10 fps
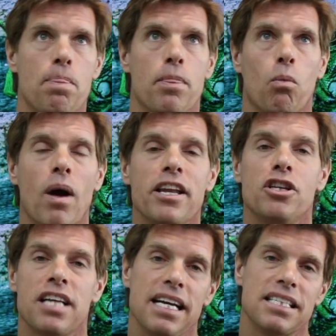when you
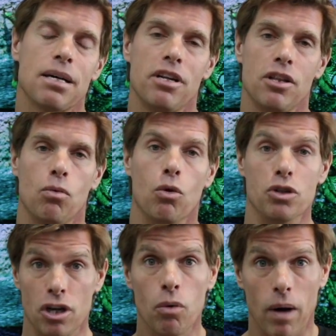take someone in the
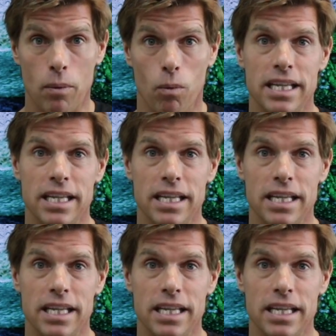water, when we